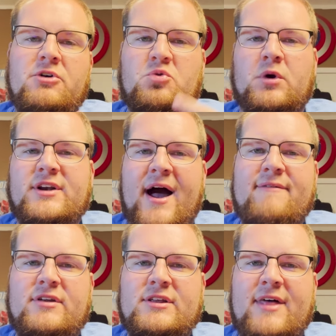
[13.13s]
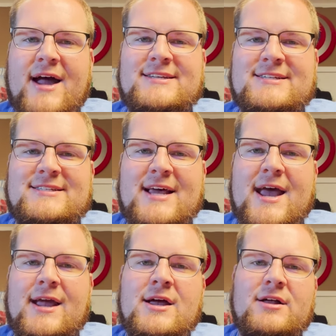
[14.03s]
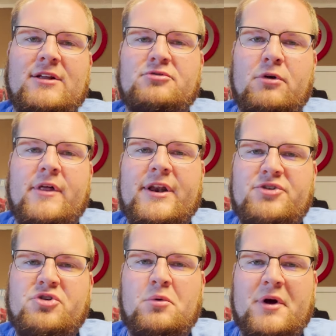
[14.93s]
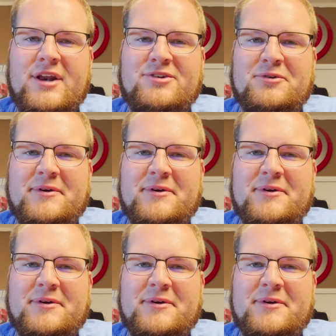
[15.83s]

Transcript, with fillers: so we're gonna dive into that today. Let's roll that intro and we'll get into